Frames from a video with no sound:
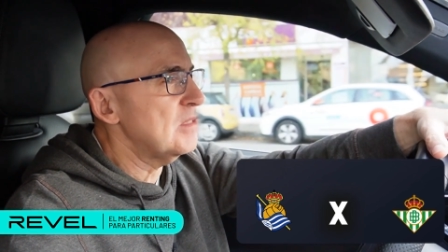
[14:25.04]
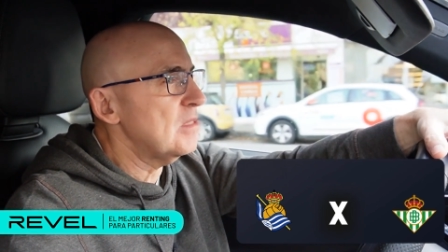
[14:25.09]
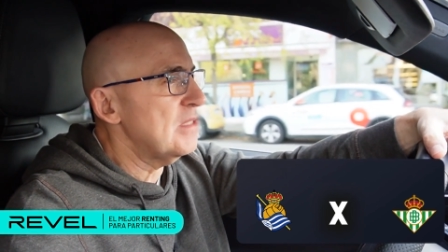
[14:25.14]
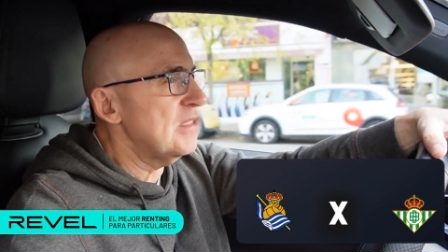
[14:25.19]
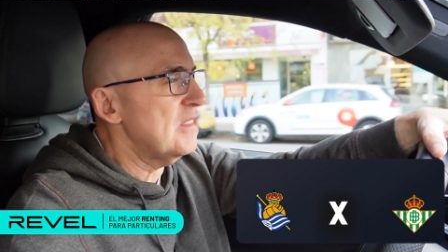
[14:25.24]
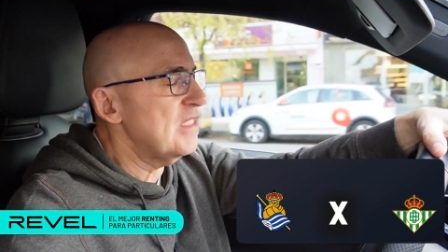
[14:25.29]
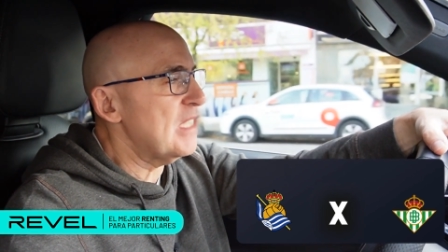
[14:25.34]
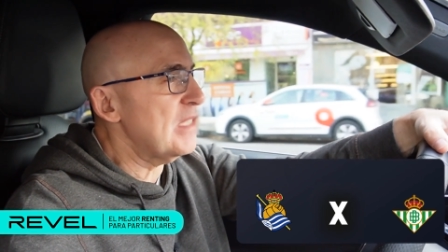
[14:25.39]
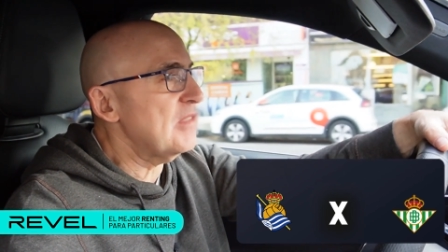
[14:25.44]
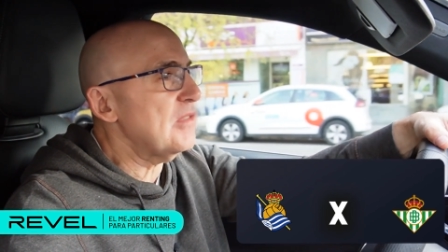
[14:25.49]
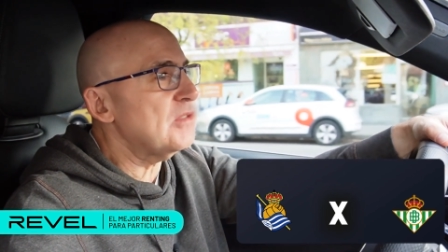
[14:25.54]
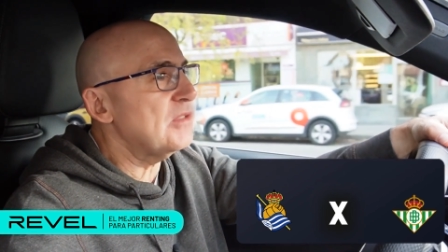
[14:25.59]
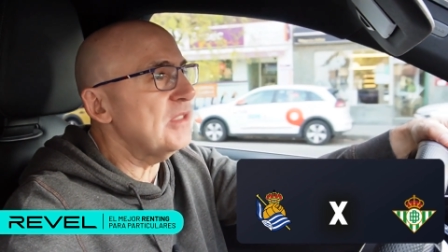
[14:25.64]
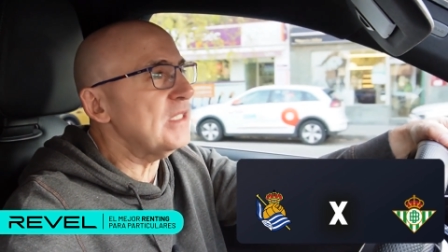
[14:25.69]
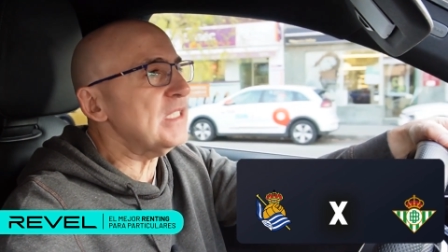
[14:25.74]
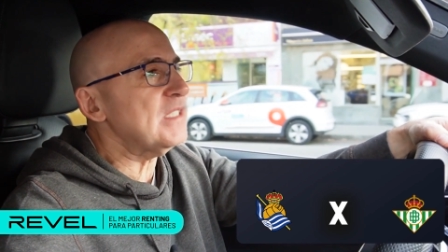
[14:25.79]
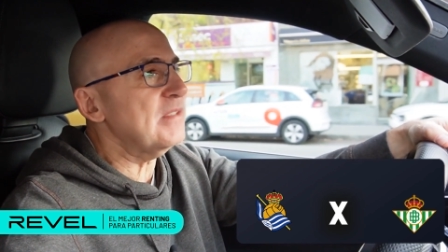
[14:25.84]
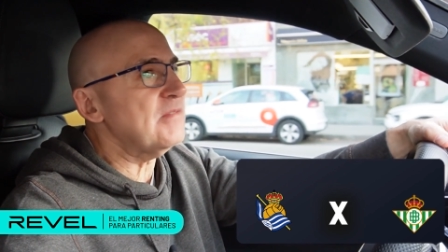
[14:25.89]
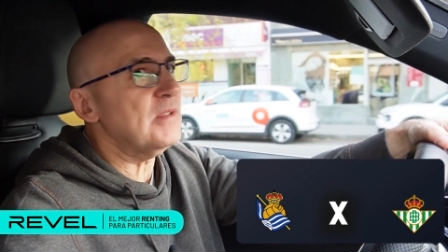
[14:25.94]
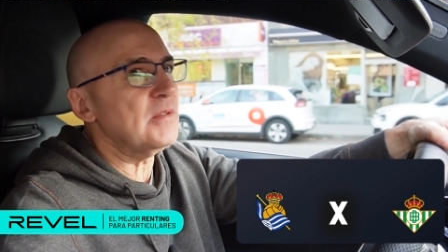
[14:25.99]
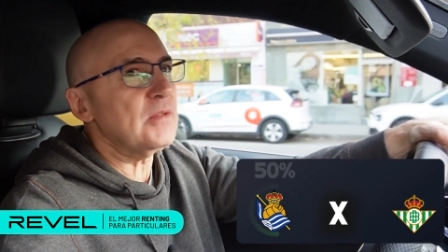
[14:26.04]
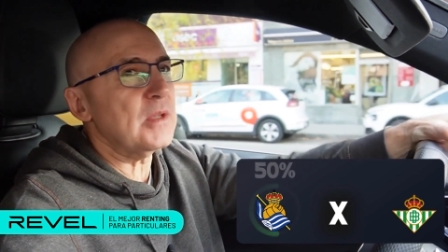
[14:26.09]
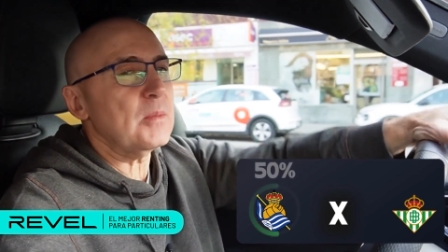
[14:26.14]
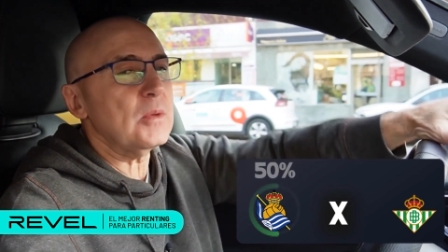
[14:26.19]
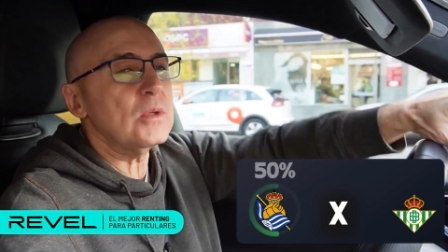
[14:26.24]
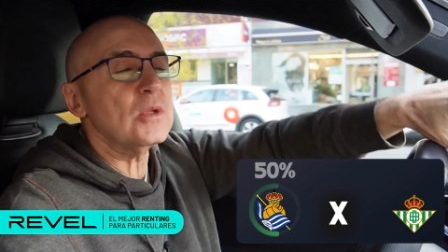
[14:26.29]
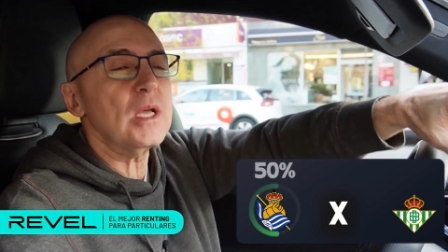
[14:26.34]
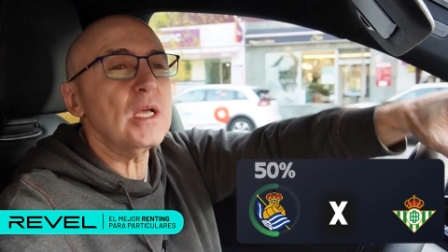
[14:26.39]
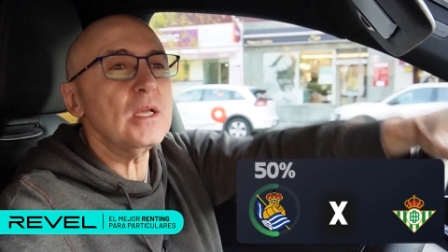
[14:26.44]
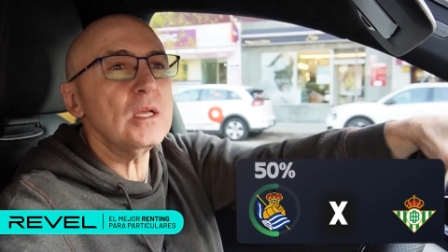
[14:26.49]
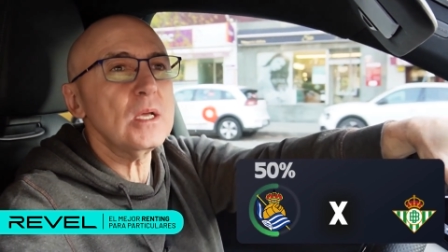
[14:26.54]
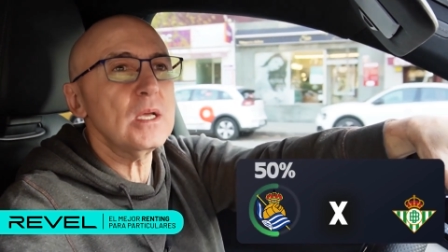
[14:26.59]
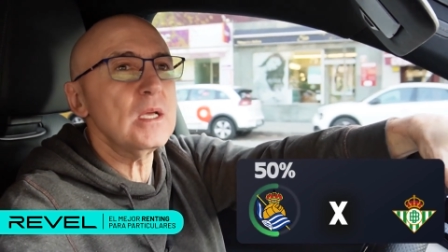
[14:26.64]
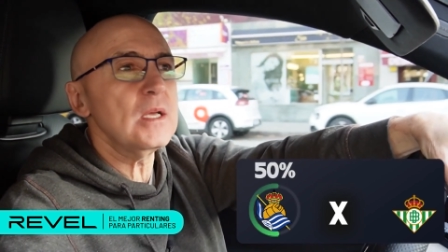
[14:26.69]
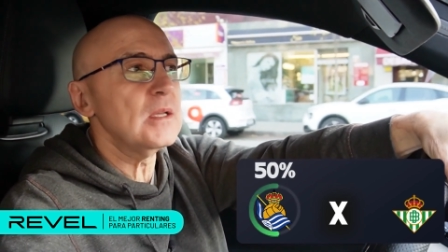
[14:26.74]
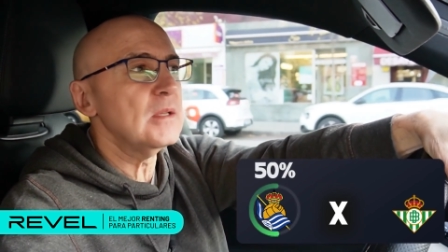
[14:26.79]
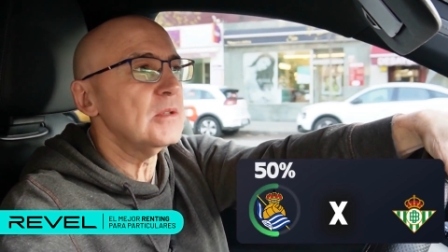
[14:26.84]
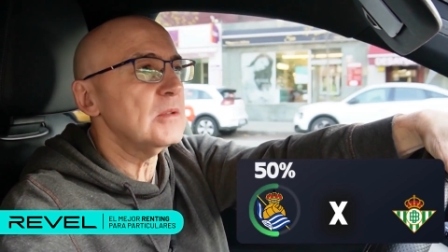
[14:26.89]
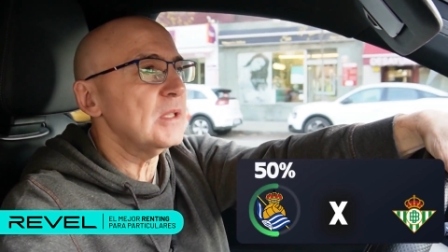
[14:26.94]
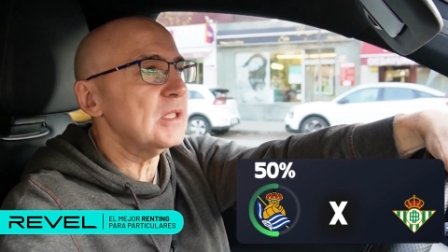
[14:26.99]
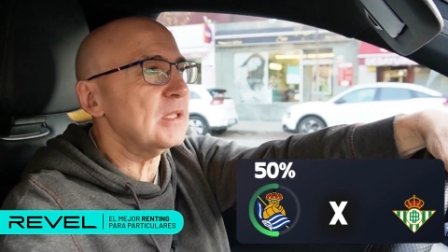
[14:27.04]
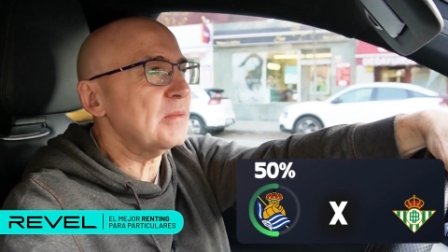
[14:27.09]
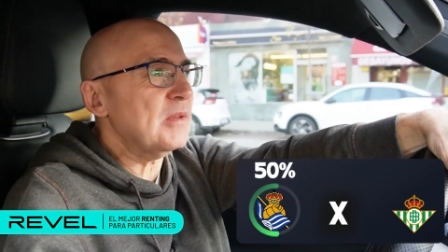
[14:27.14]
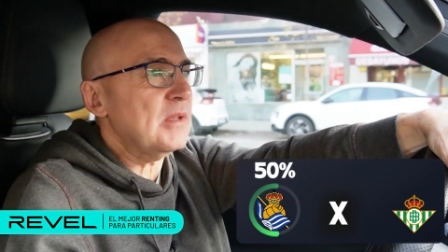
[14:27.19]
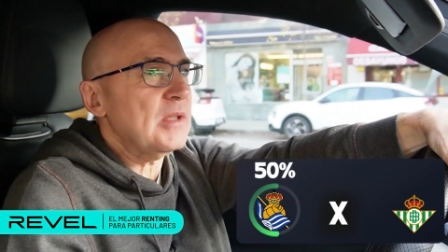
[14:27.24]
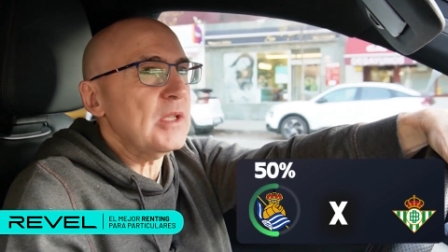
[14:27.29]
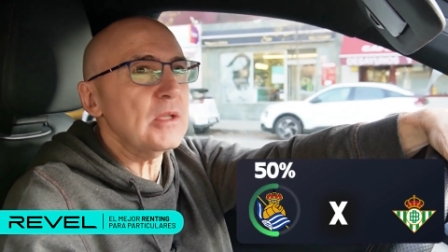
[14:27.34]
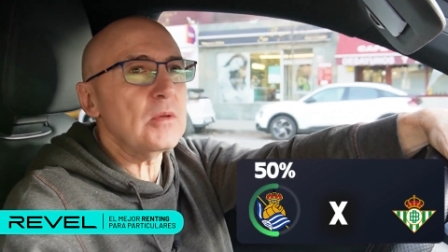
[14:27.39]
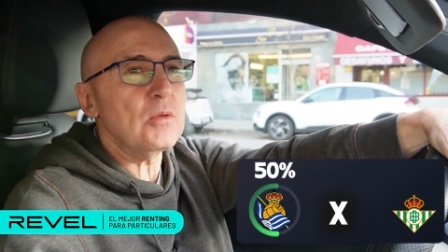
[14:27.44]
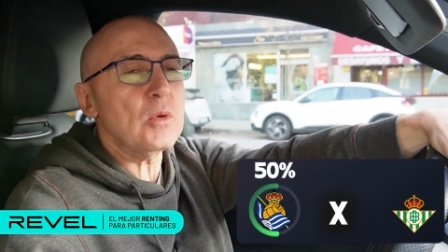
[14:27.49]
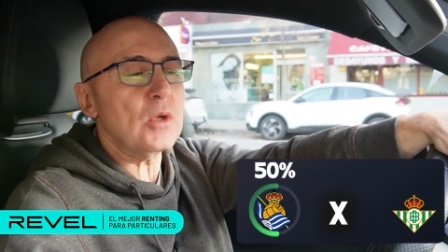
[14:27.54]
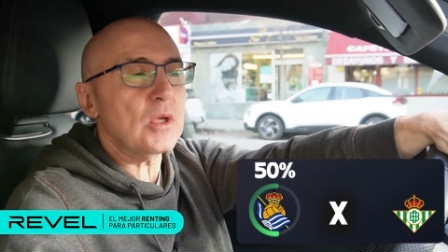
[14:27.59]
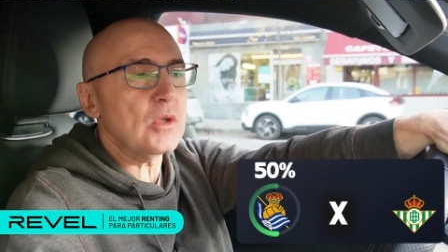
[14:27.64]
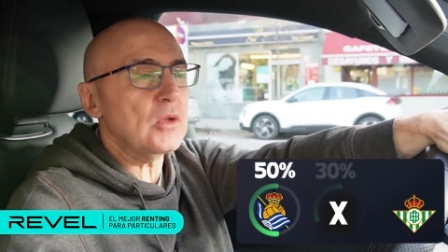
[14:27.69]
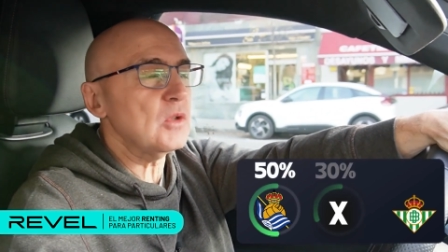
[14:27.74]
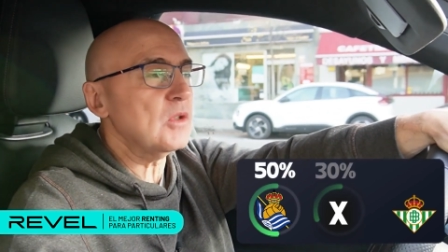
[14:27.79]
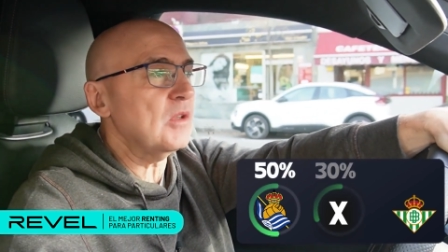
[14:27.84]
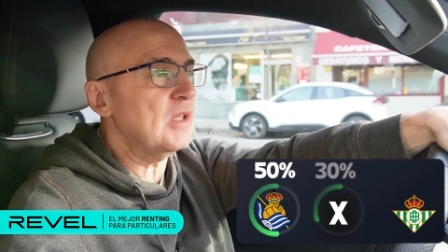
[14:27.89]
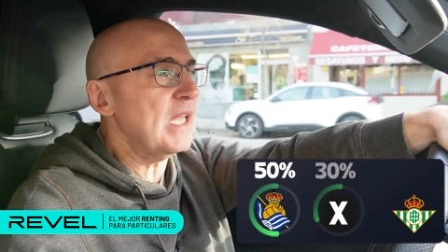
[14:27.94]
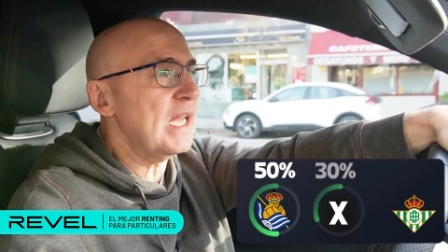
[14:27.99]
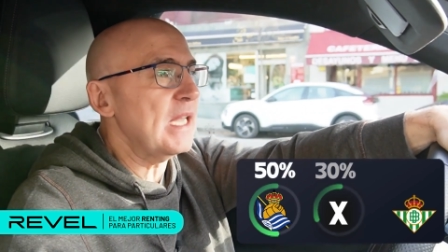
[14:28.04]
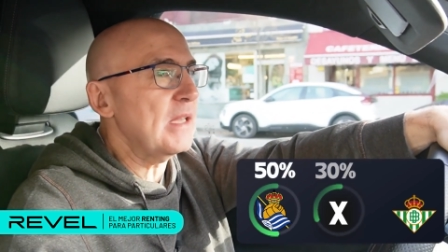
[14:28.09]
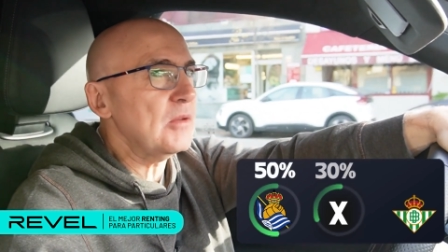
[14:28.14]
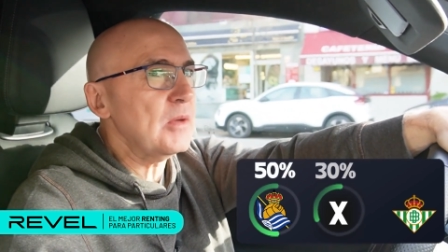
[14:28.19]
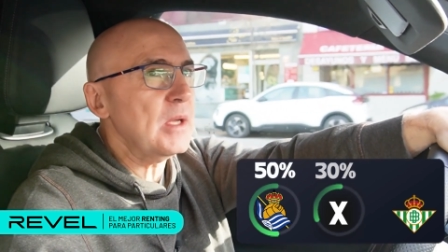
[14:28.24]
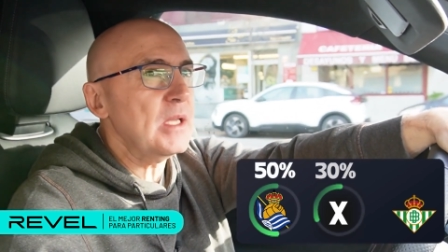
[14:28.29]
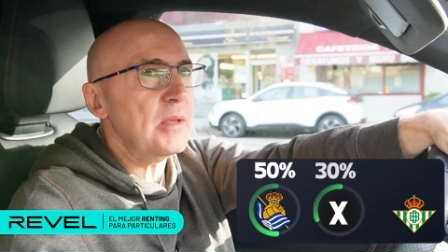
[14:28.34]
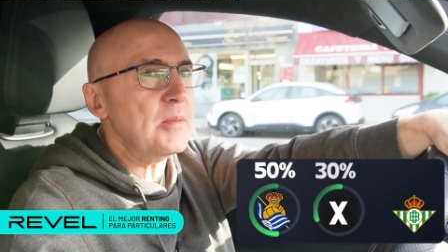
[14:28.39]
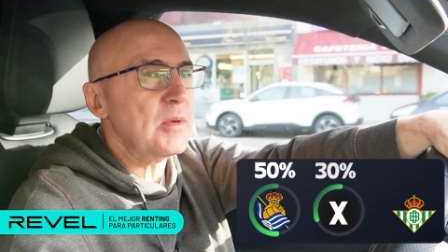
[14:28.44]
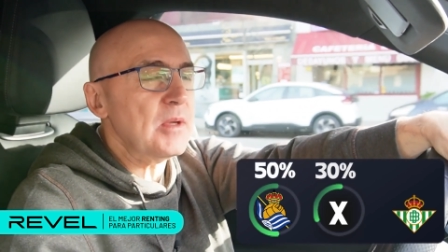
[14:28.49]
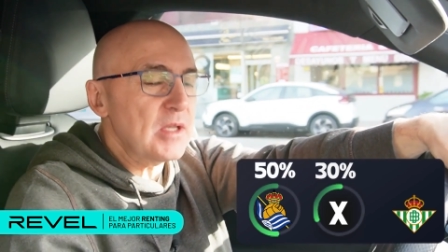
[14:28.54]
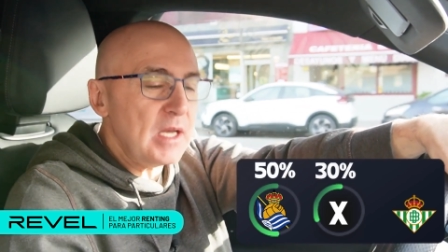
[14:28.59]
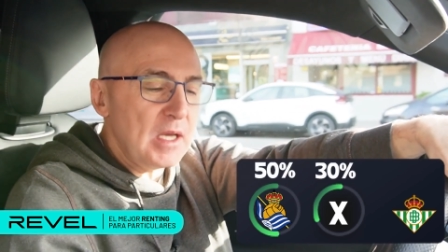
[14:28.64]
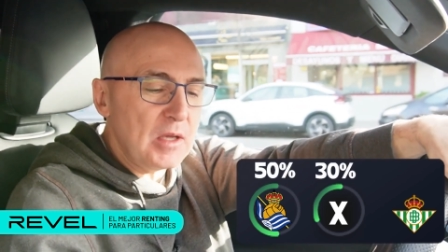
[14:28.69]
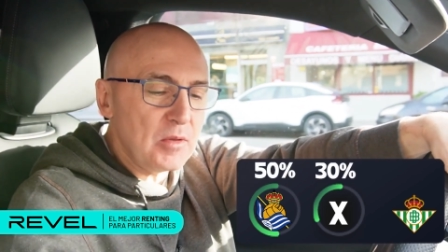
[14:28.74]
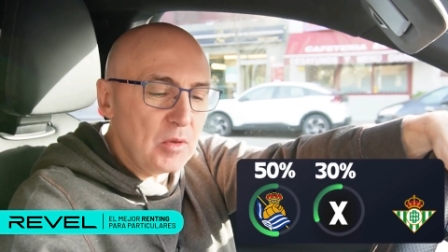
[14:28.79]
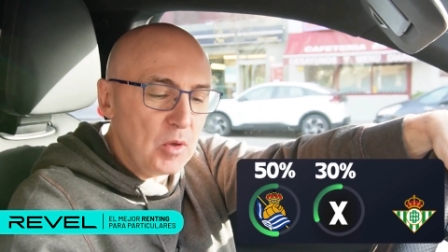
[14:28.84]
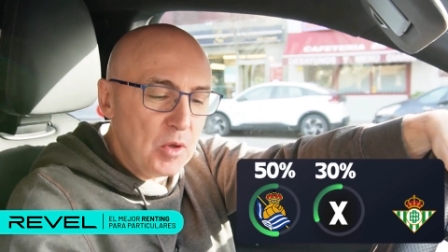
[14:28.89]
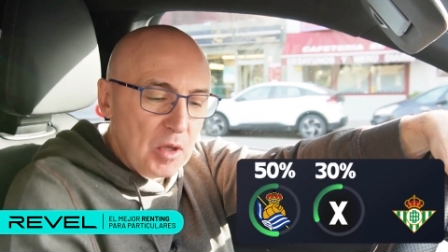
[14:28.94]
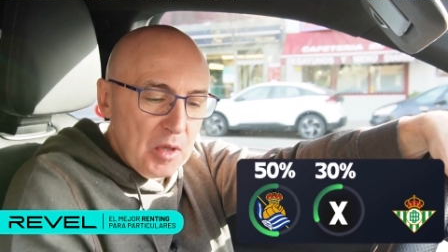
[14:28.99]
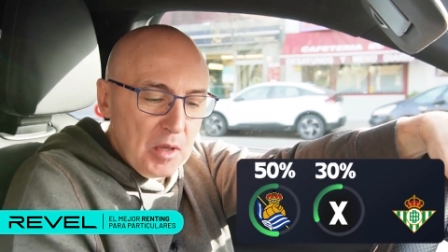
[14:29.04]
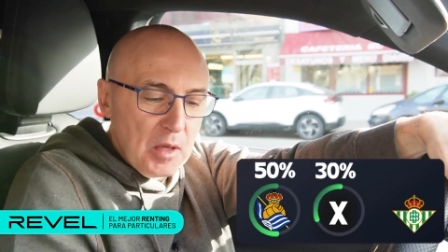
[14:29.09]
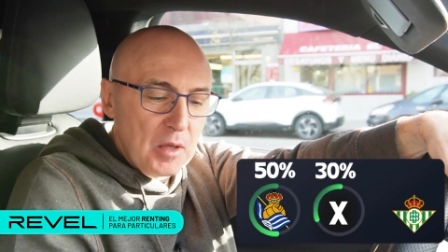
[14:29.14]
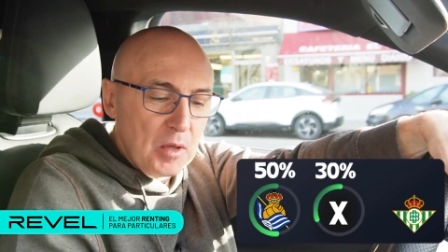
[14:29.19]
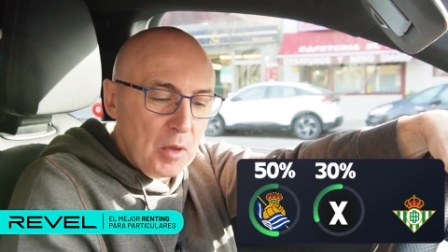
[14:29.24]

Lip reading: Real Sociedad 50%, 30% for the draw, and 20% for